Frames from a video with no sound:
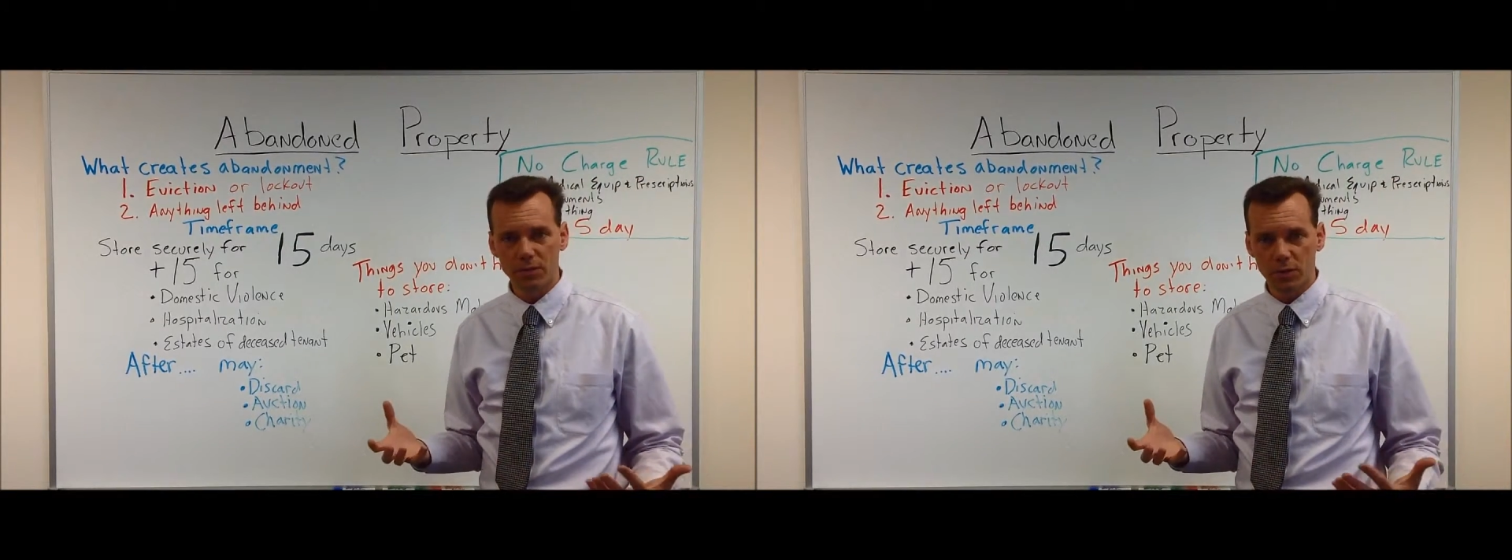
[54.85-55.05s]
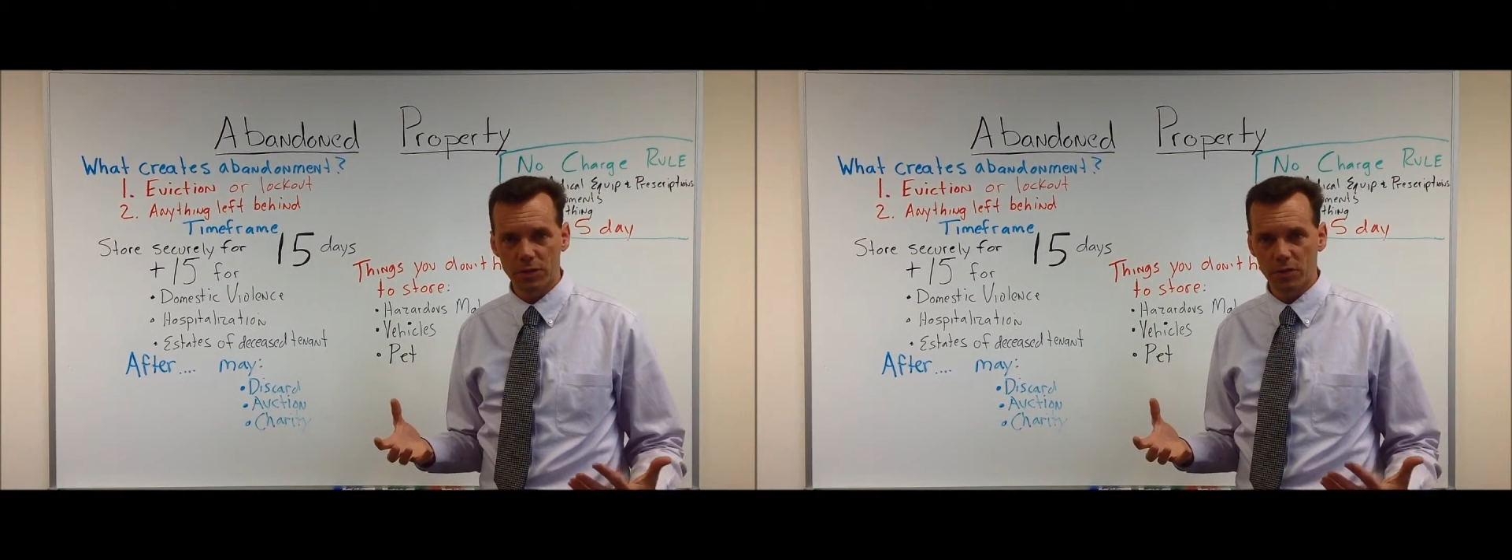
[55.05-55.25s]

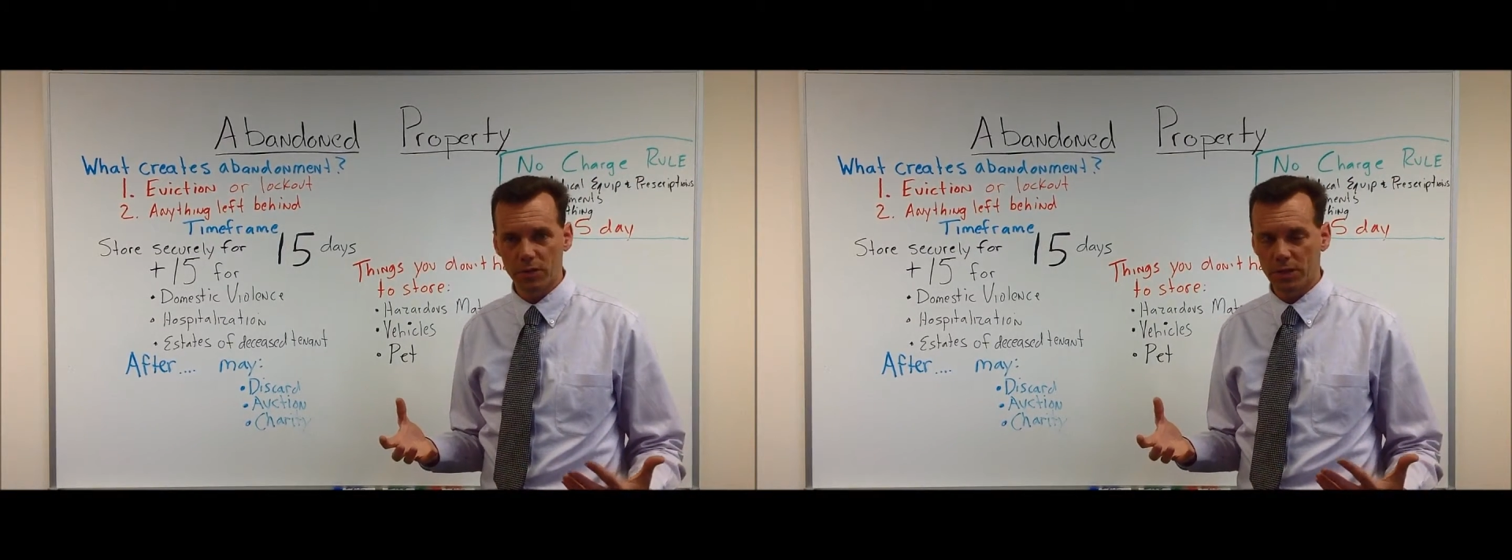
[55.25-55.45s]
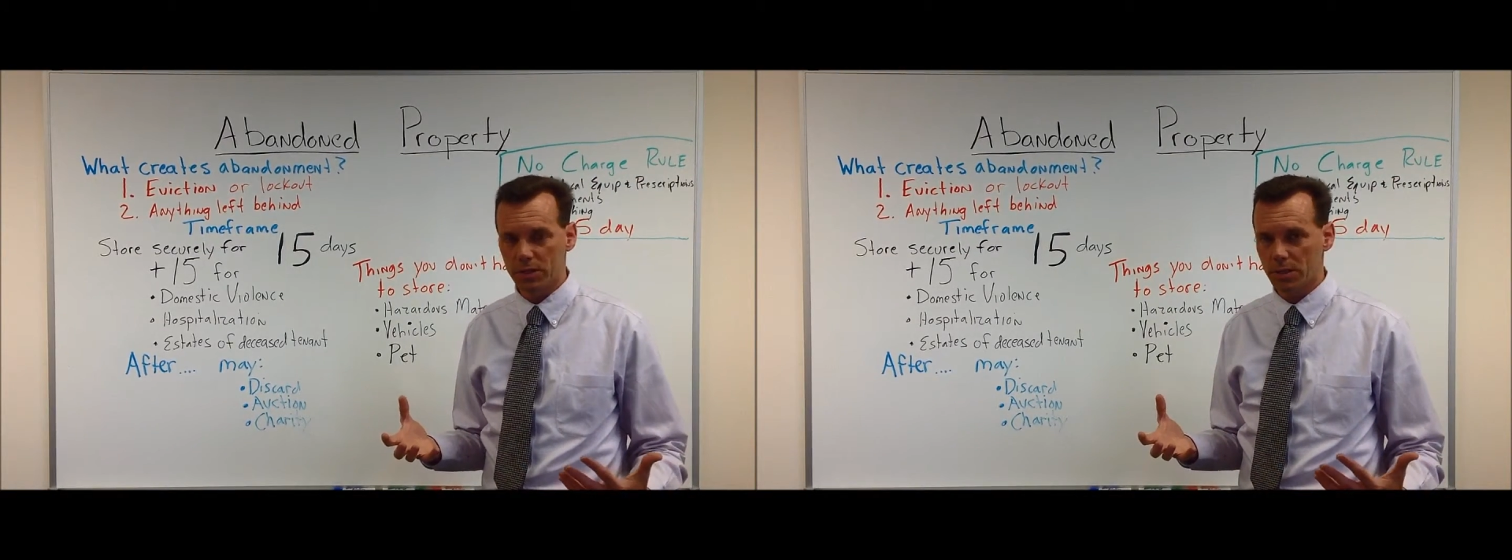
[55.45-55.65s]
for
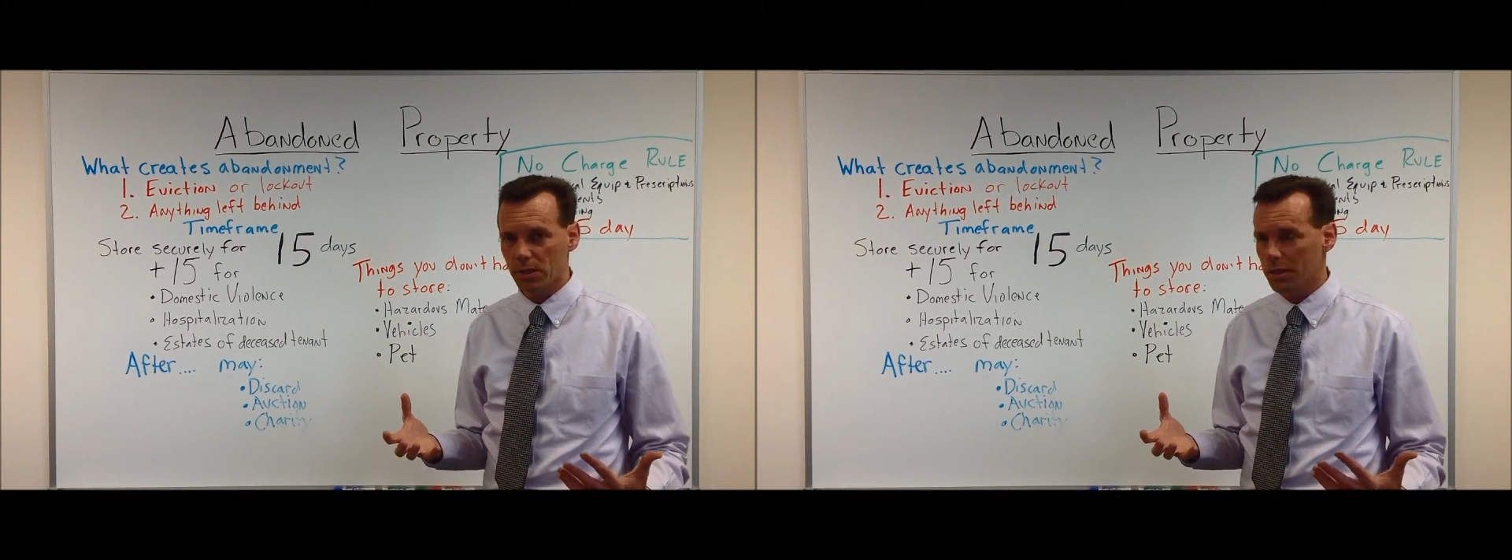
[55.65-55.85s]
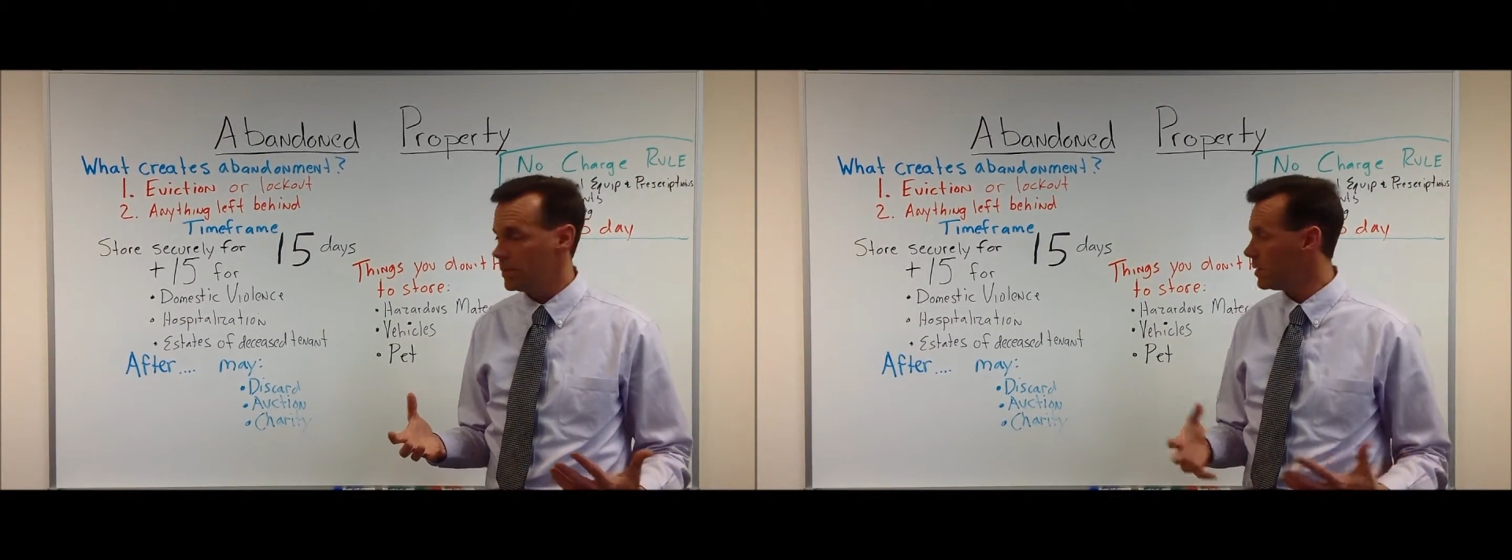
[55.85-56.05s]
serious
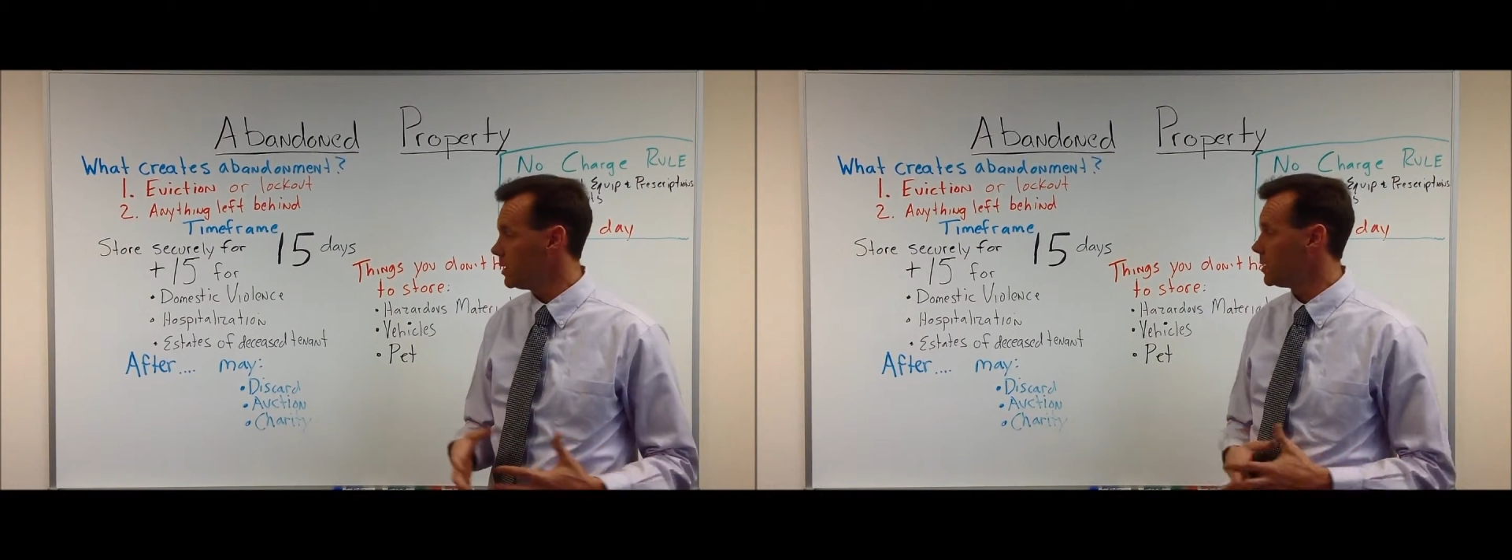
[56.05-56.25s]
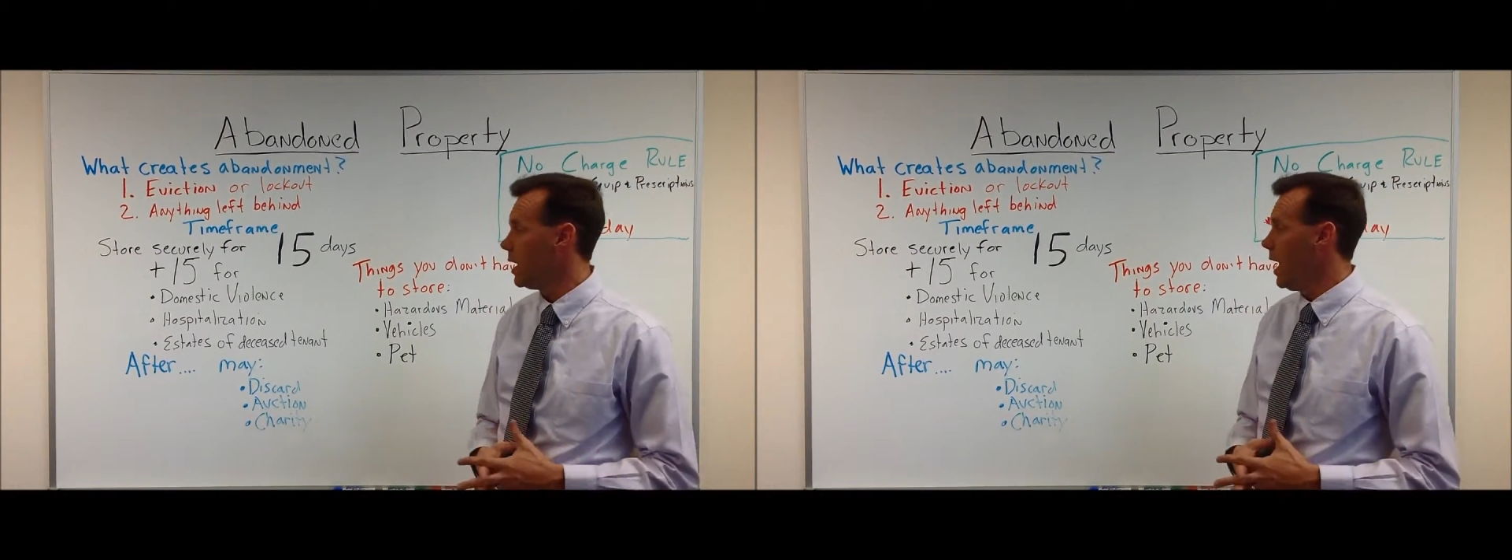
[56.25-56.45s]

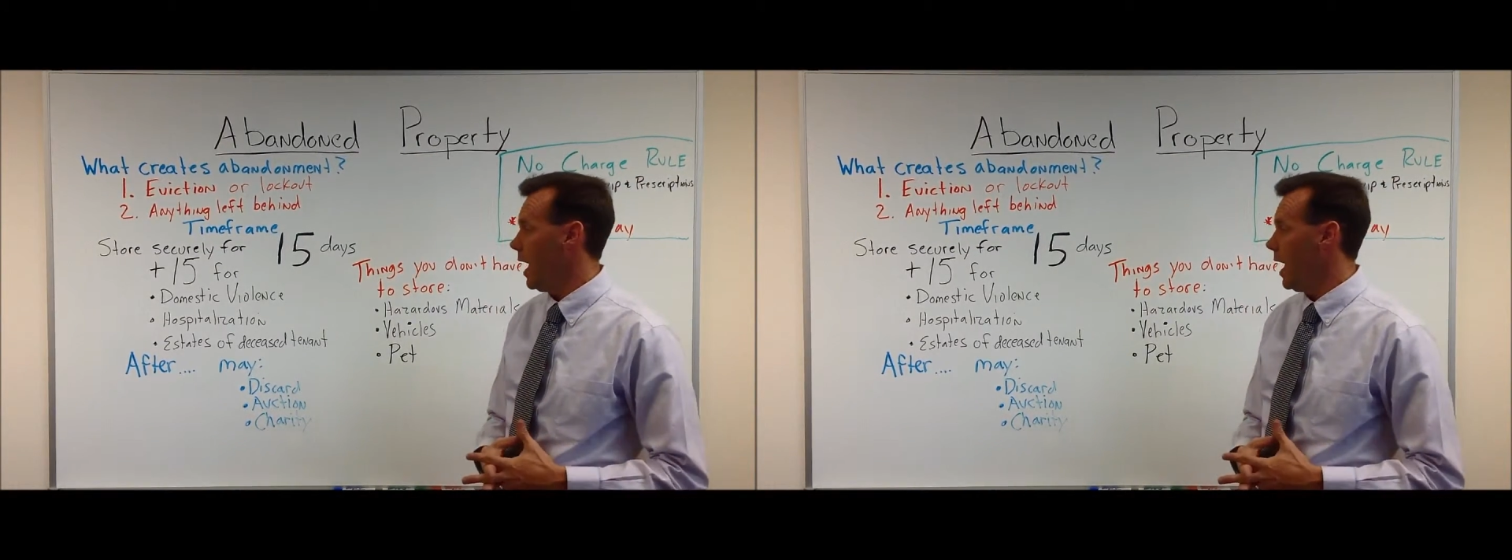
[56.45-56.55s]
illnesses,